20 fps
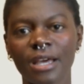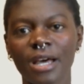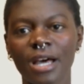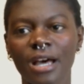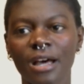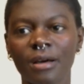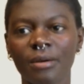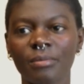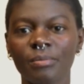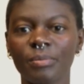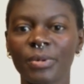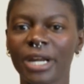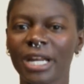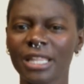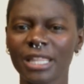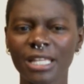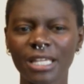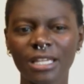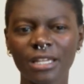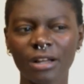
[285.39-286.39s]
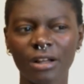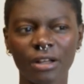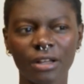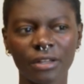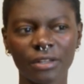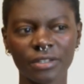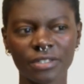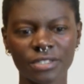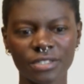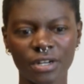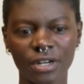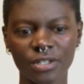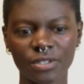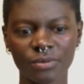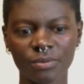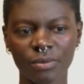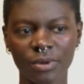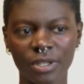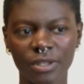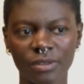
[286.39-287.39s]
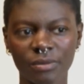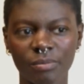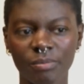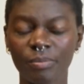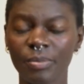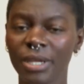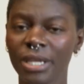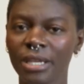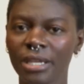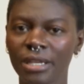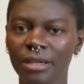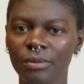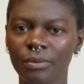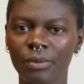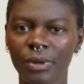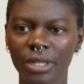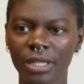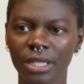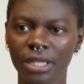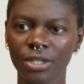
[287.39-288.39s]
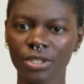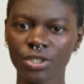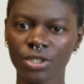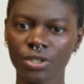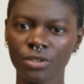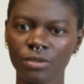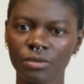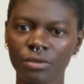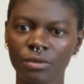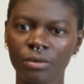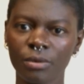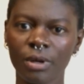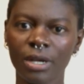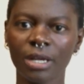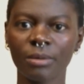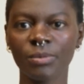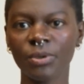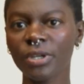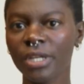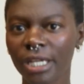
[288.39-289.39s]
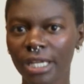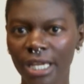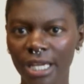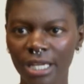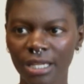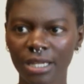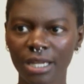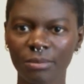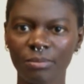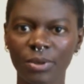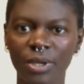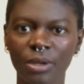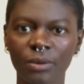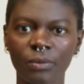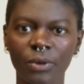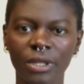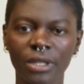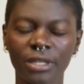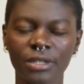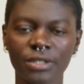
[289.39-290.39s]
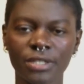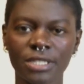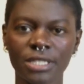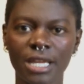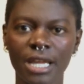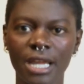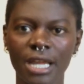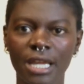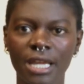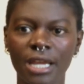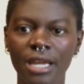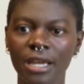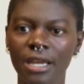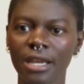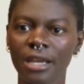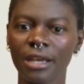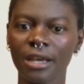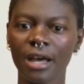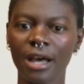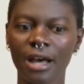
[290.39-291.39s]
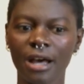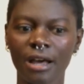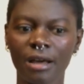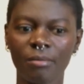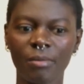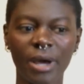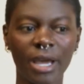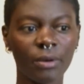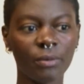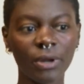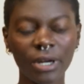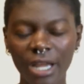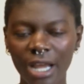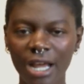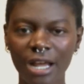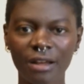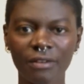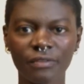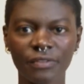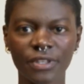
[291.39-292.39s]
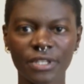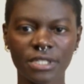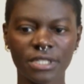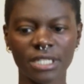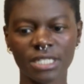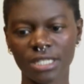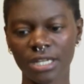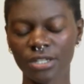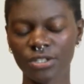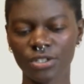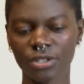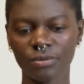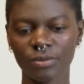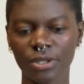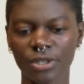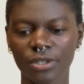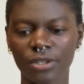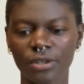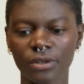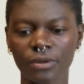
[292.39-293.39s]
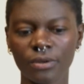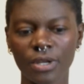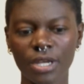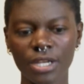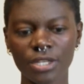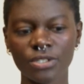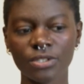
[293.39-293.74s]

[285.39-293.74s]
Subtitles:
But I think it all starts with being willing to communicate and being willing to say, I want to have this discussion with you.